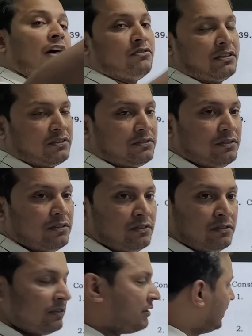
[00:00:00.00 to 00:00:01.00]
founders.
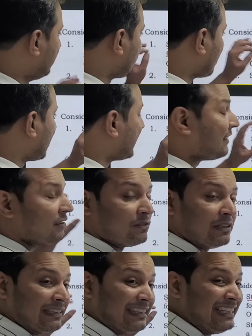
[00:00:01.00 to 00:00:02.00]
He is not writing
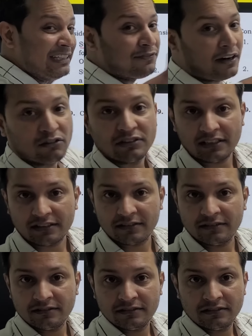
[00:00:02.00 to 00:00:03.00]
the founder,
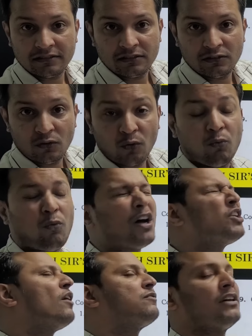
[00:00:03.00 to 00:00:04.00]

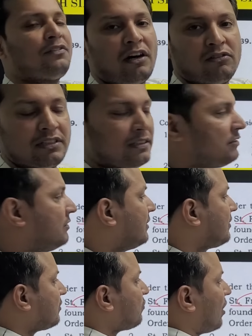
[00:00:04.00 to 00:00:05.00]
one of the founders.
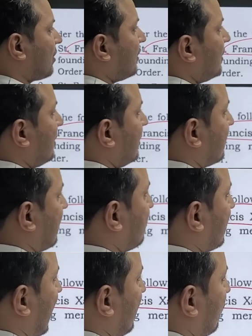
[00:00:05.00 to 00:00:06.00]
This is what? Some
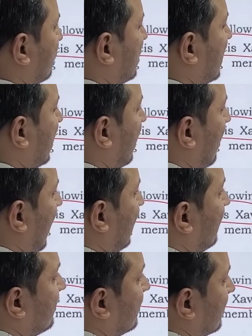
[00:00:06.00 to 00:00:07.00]
kind of generalized